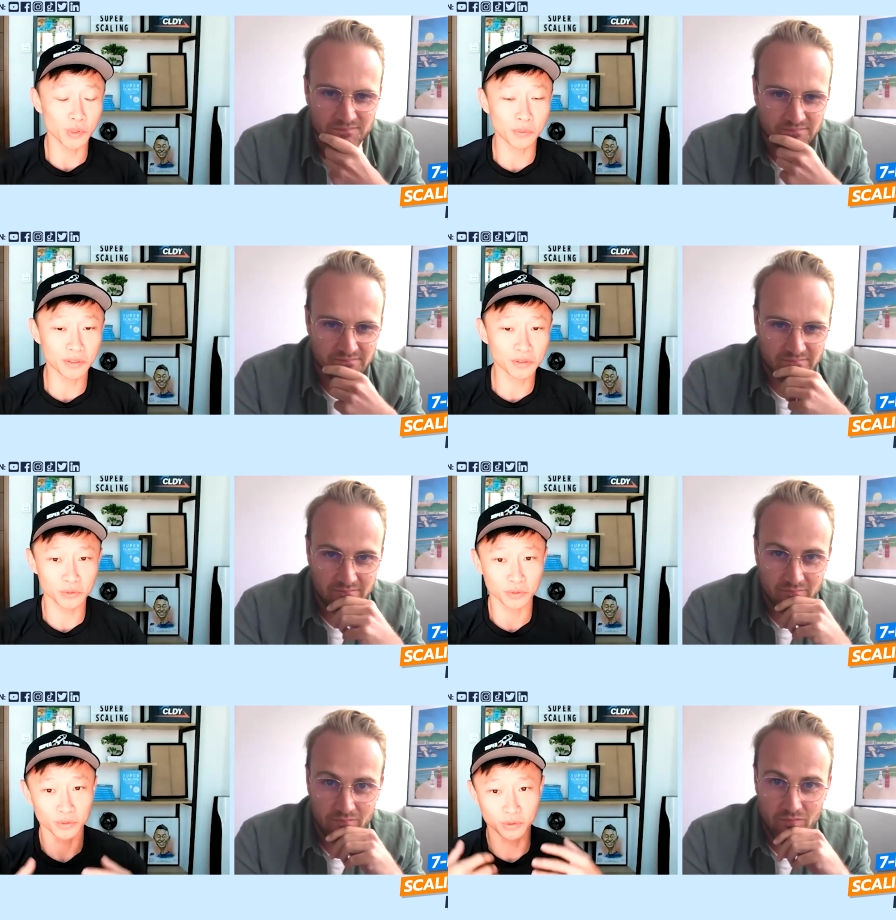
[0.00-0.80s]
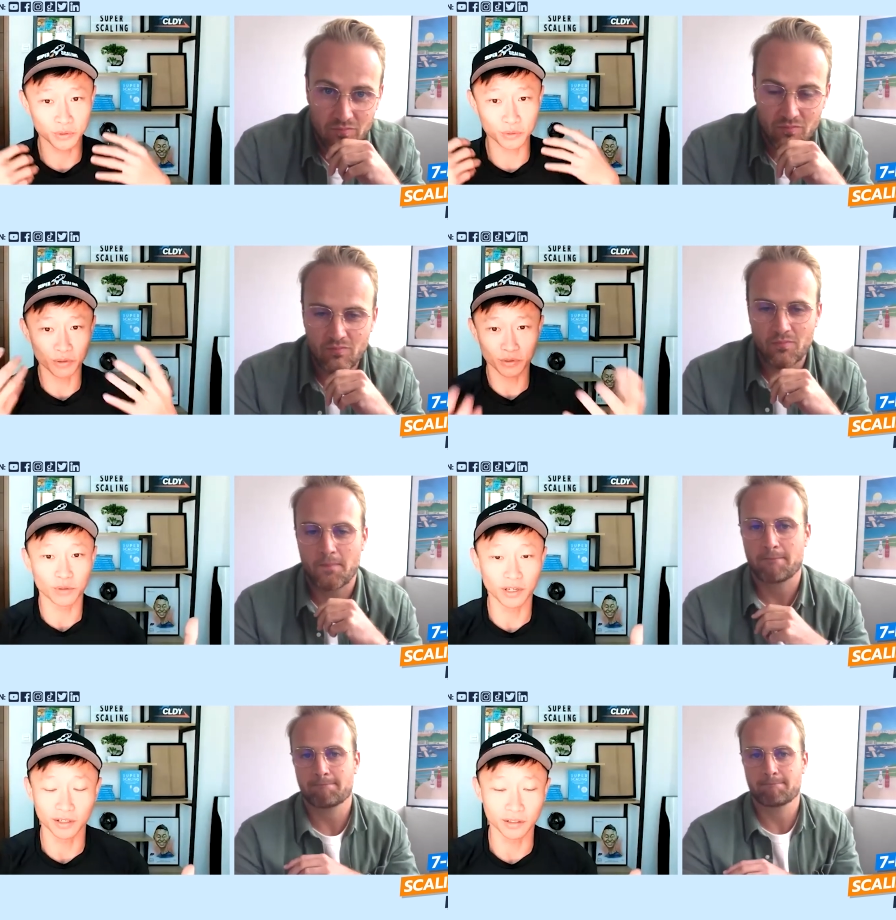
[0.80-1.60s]
Speaker 1: will want to
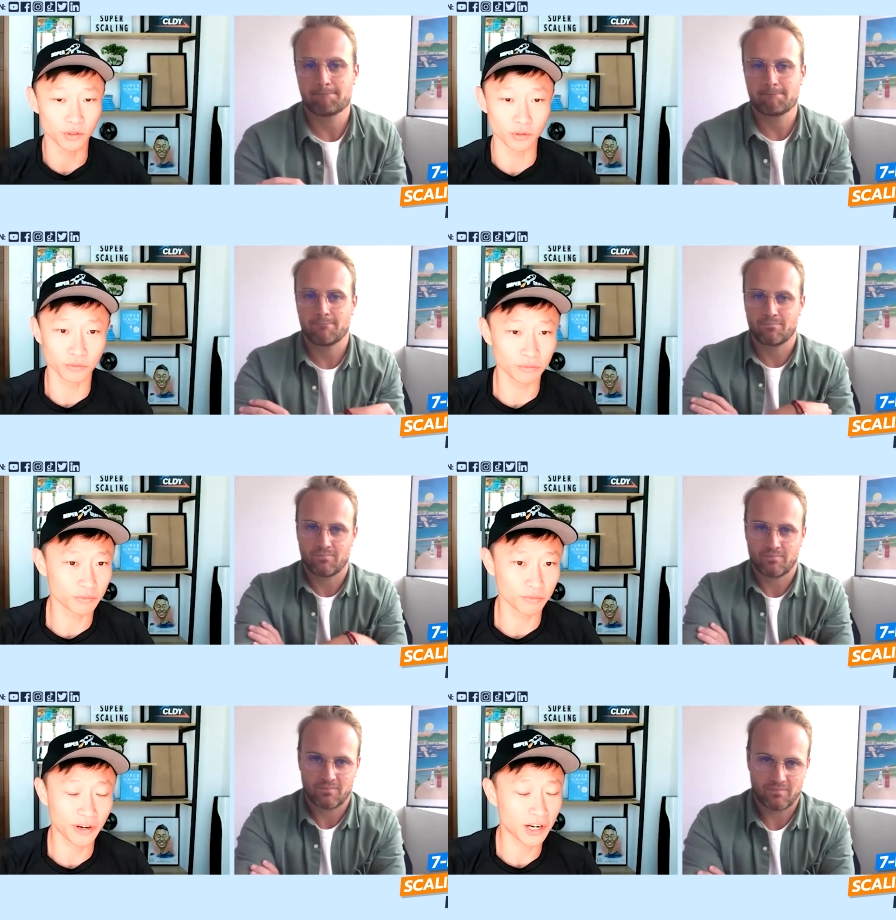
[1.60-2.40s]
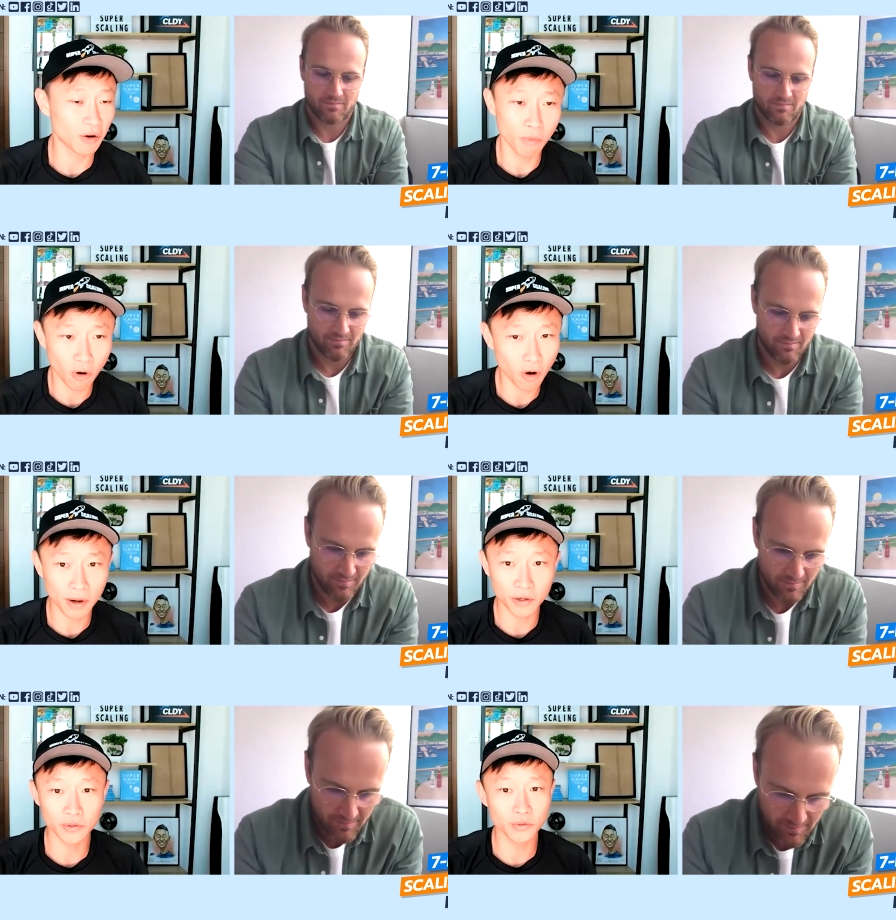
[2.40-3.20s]
uh, you know, find out more
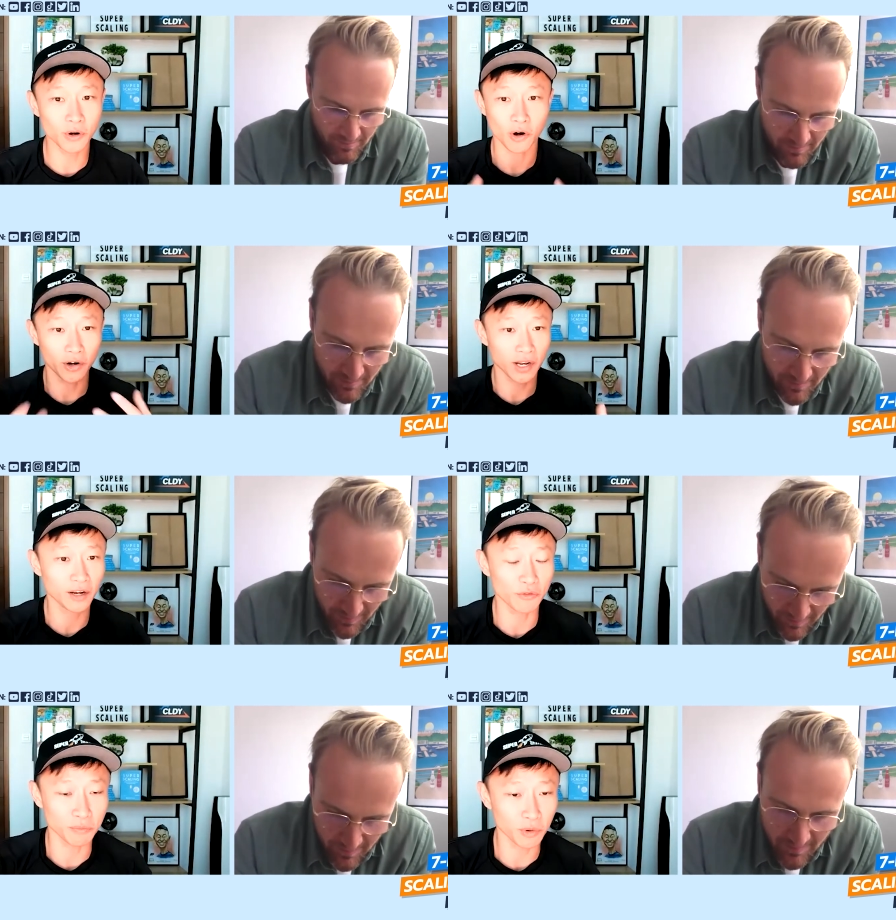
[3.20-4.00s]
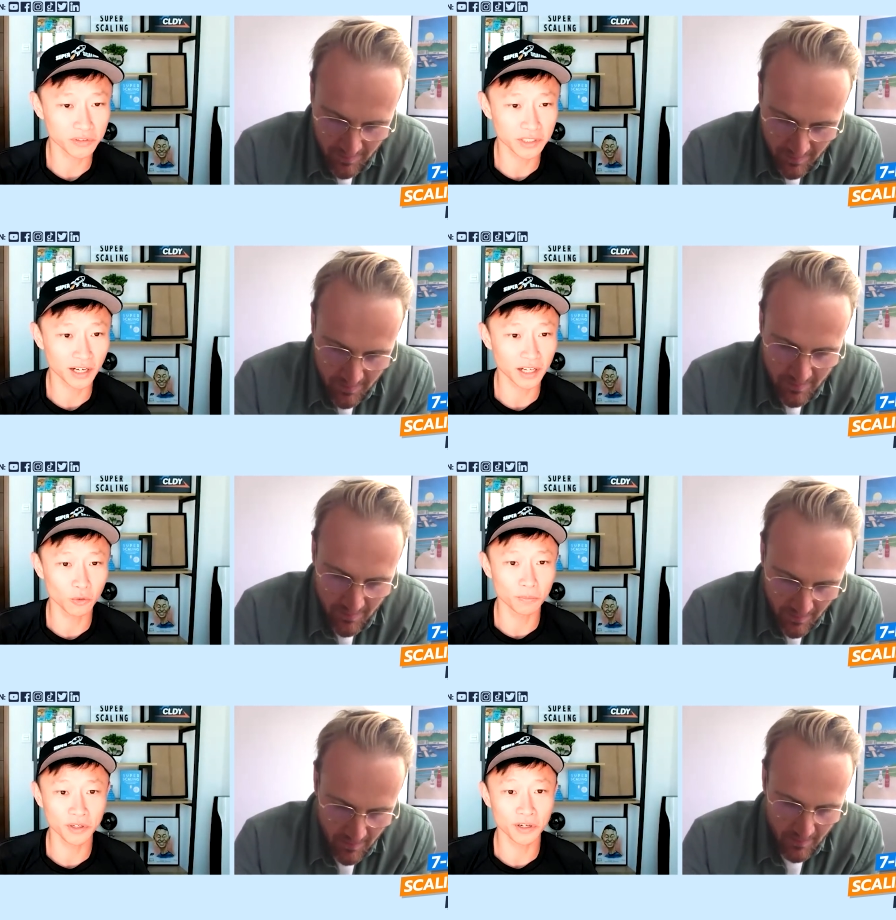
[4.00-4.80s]
about you or connect with Monte Carlo
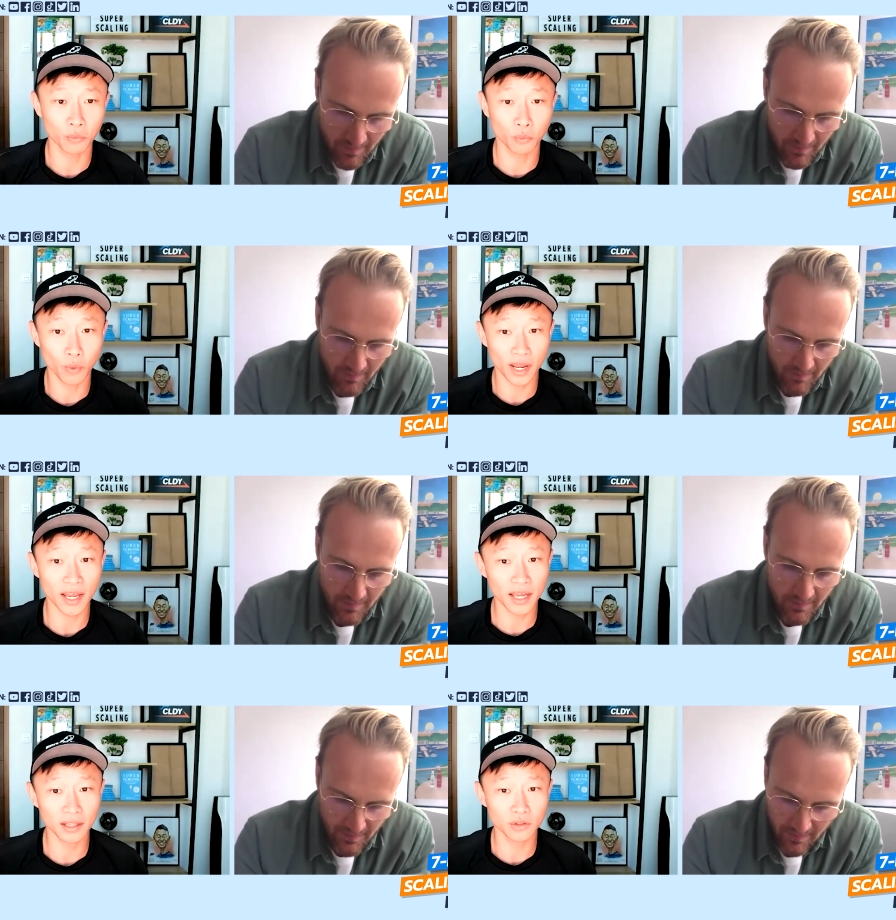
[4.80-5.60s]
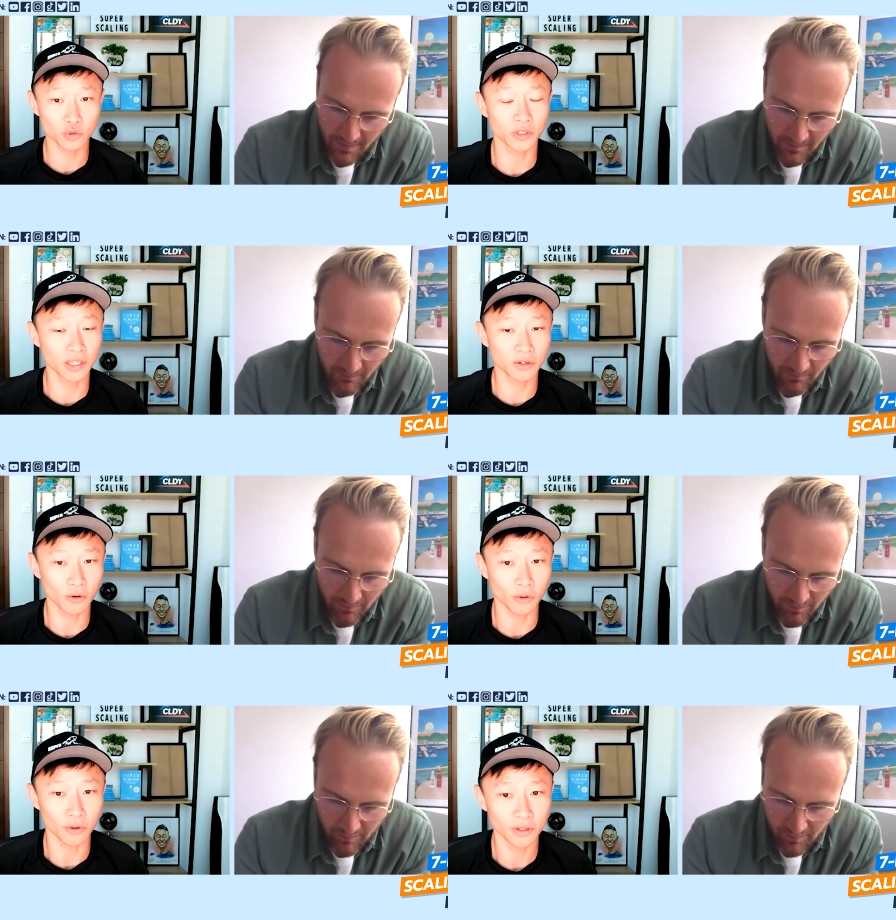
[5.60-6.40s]
Beer, where should they
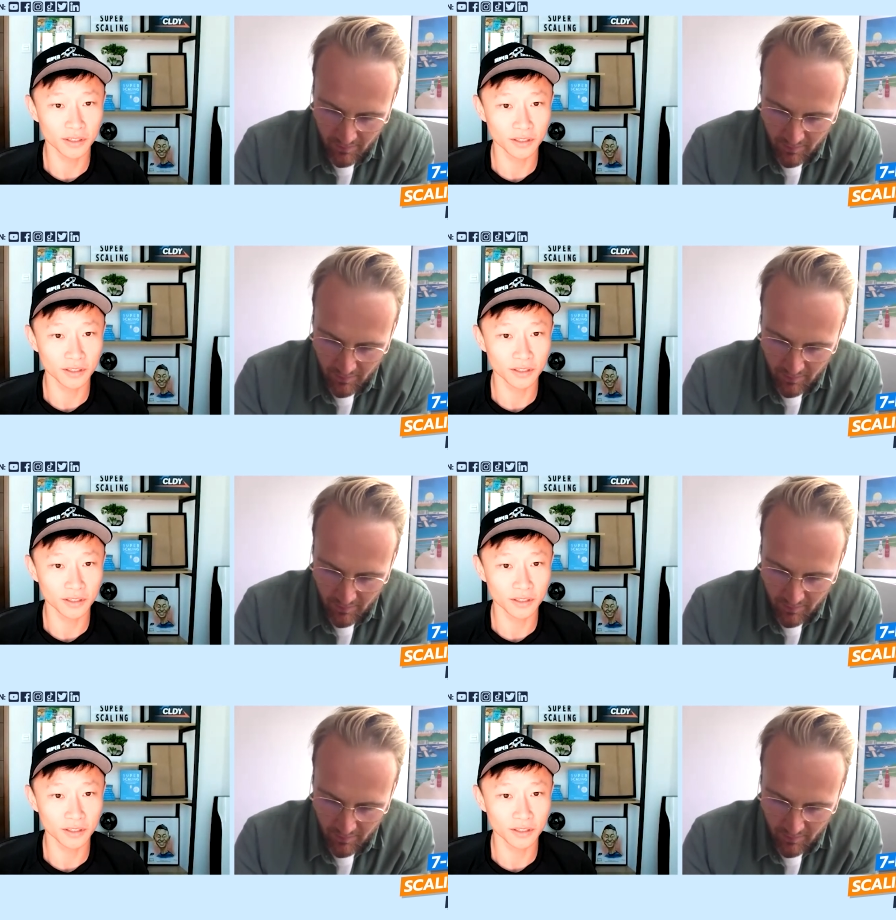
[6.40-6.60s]
go?